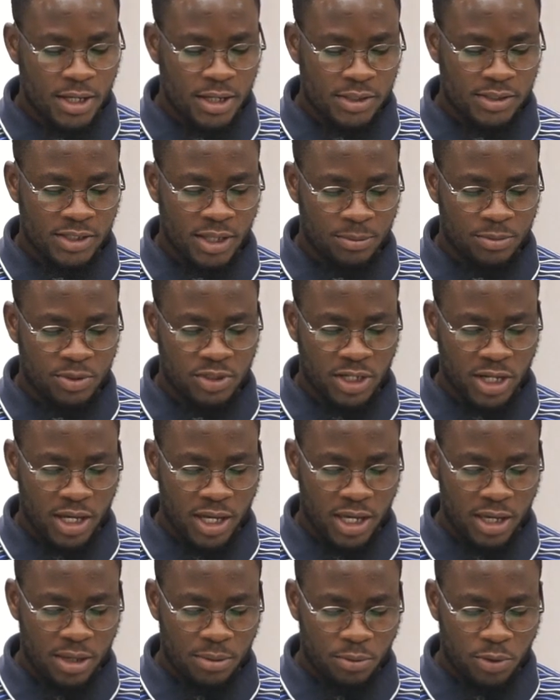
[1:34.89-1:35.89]

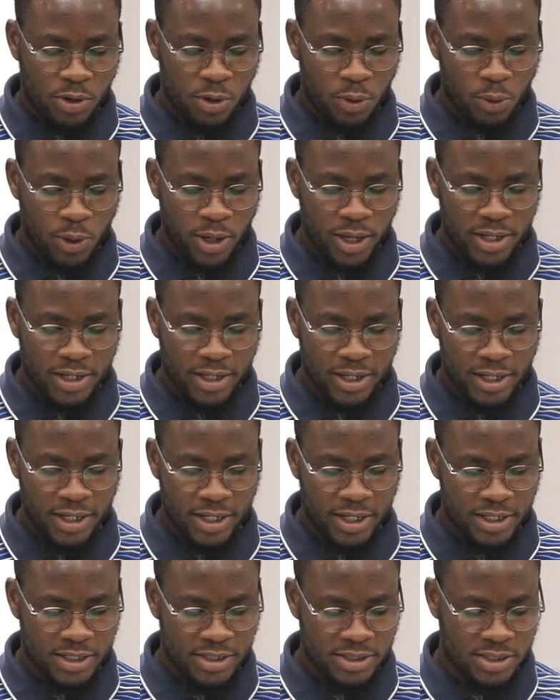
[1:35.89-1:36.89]
Sometimes we work
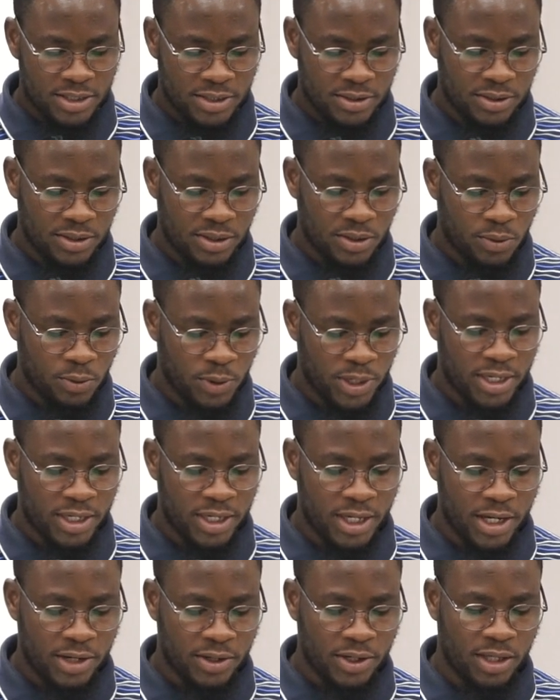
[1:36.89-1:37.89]
hard, we
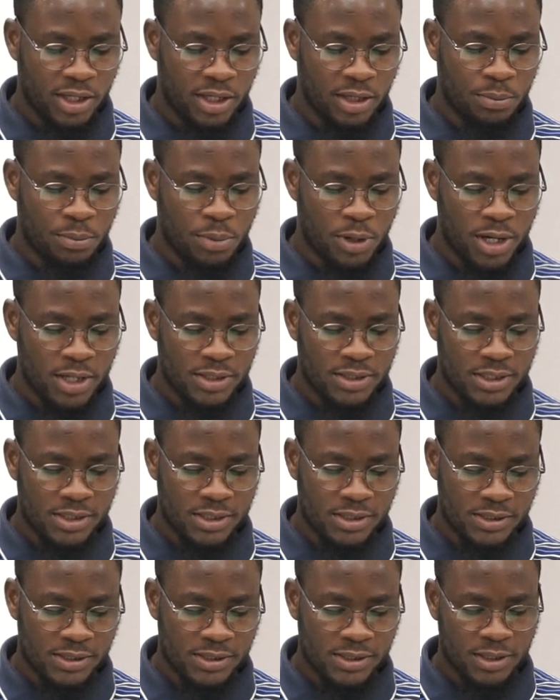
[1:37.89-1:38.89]
carry
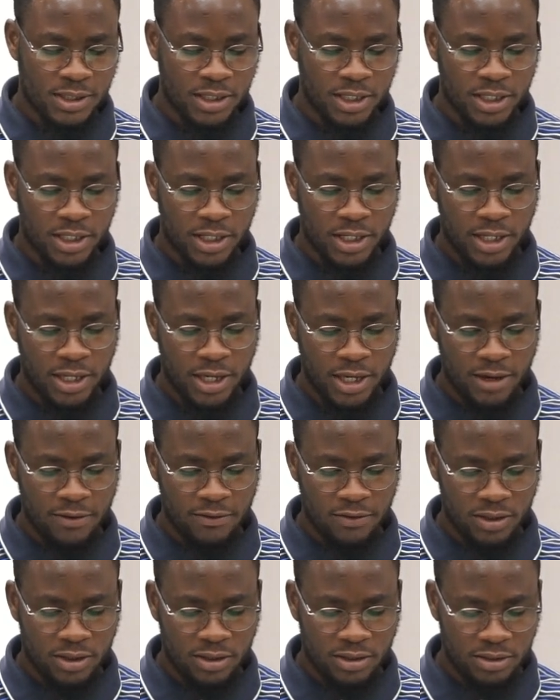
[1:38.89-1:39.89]
burdens that are
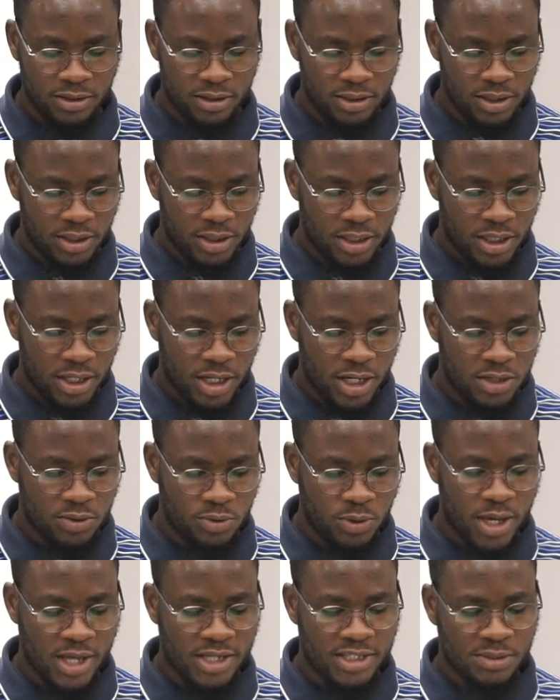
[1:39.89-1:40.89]
heavy, and
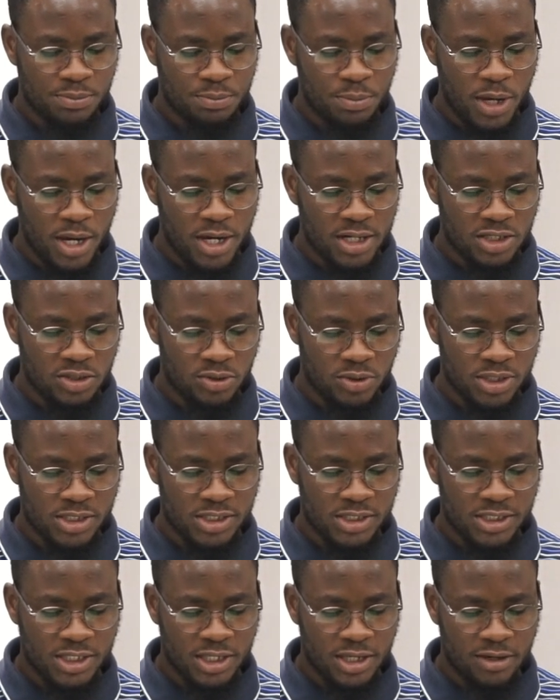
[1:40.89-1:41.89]
we expect to
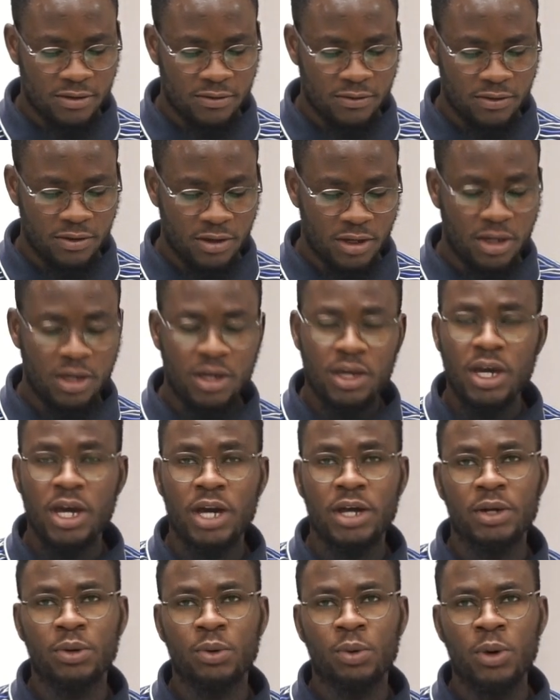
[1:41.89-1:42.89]
receive
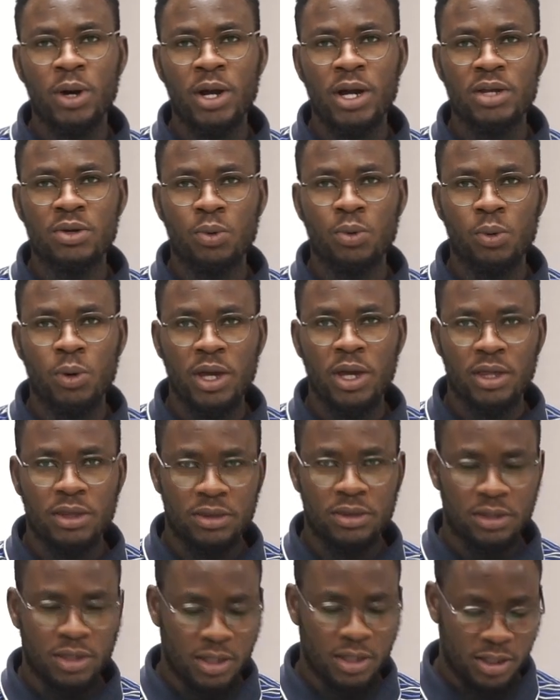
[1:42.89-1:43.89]
a reward
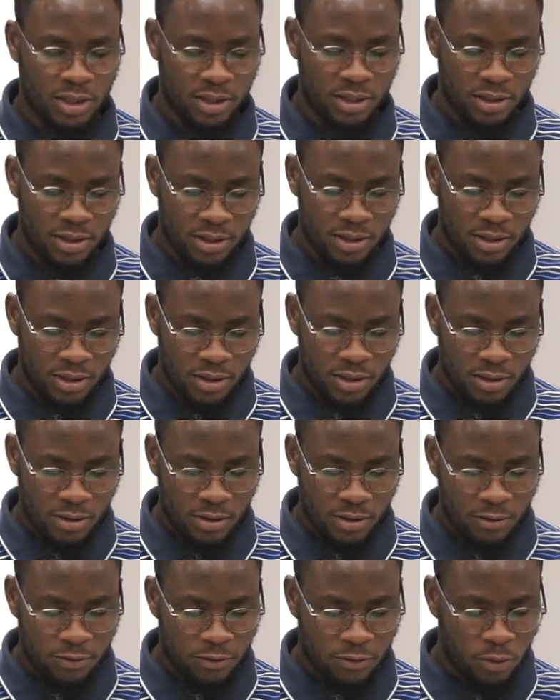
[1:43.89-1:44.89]
worthy
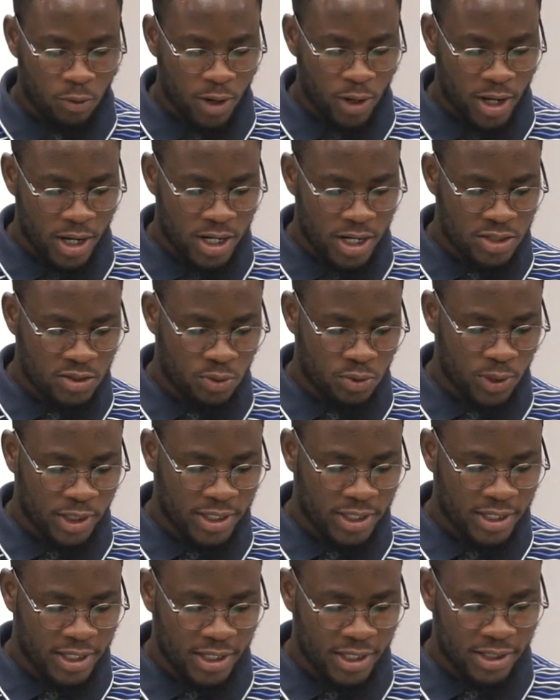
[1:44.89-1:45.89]
of what
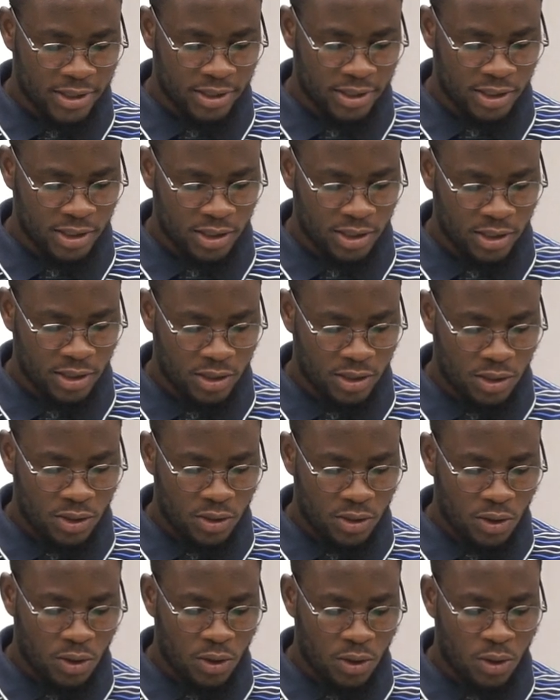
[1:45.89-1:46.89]
we carry
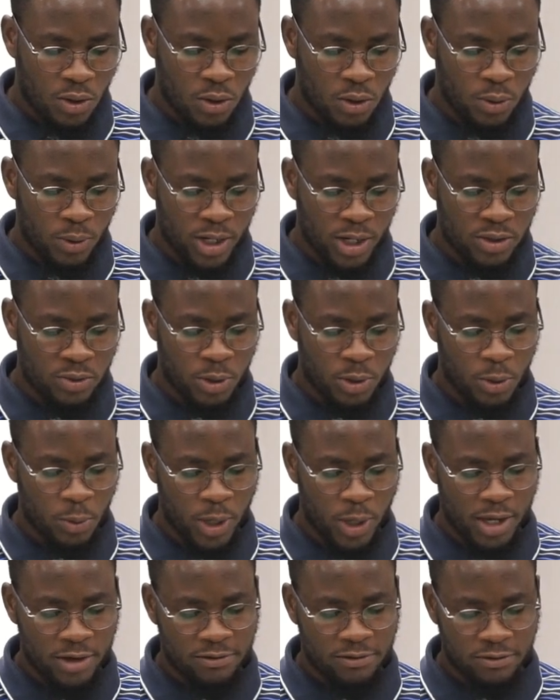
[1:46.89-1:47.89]
or what we
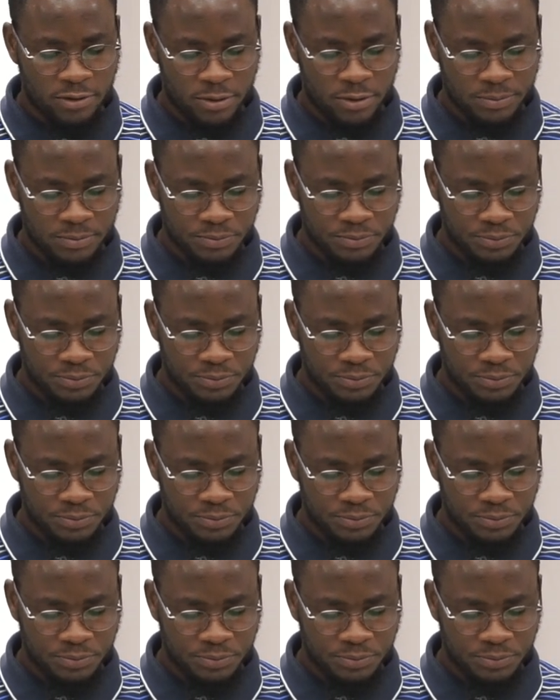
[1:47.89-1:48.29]
work for.